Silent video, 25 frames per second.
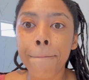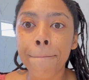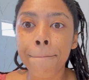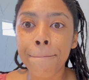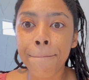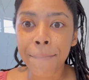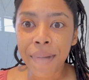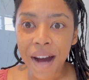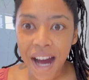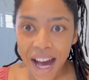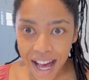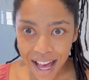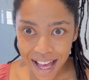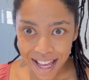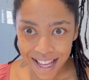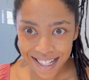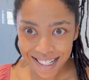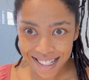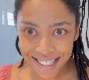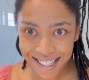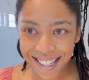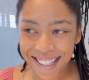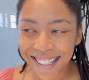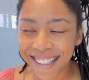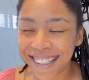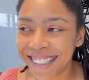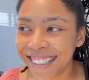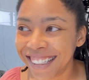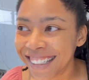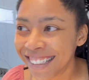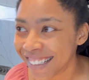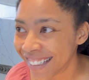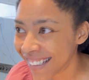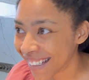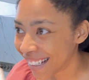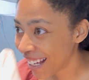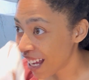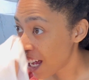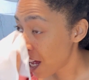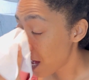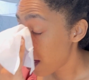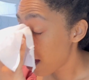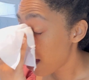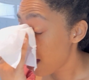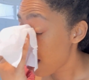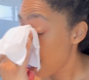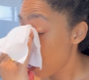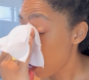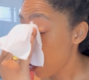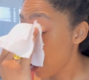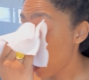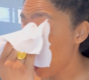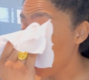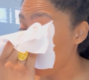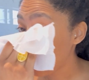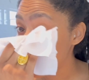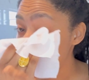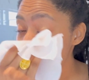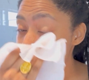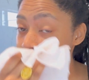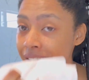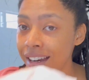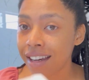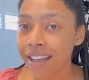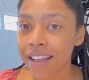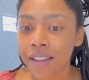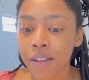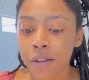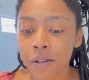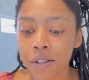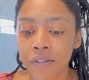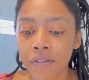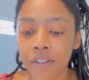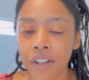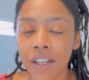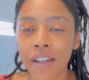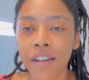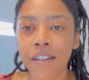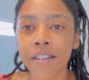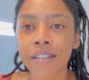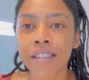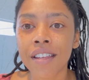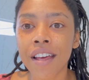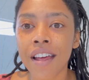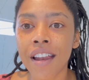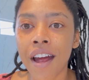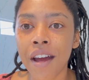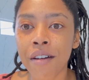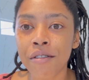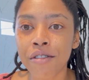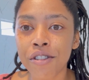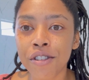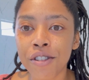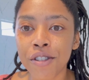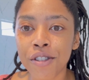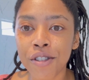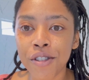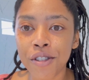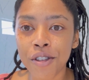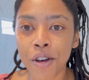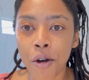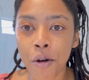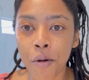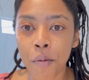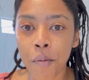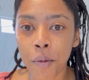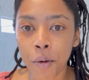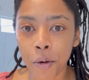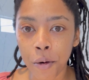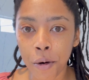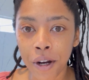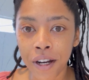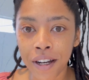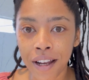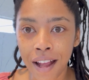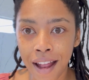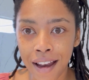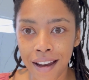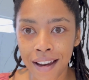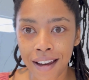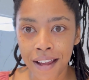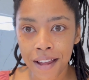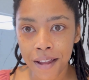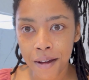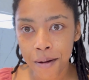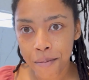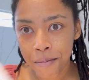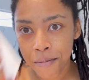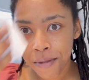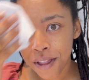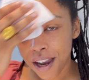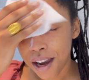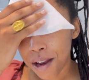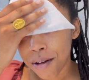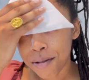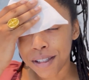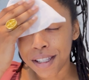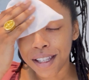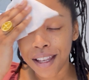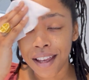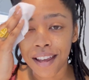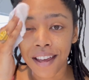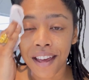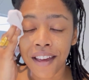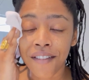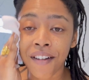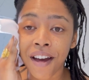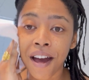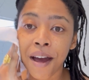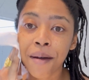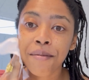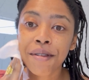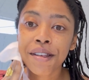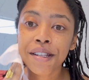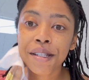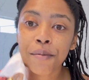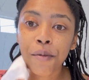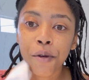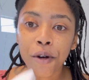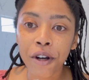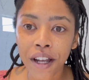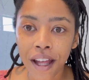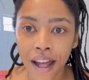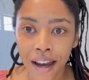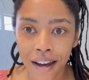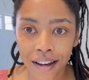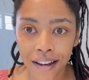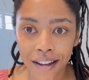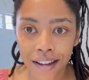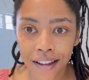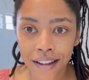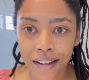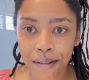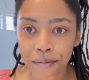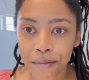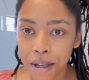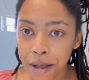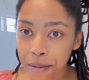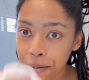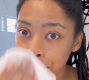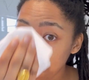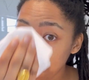But I was editing those videos and I was so bored editing them that I was like, if I'm this bored editing, people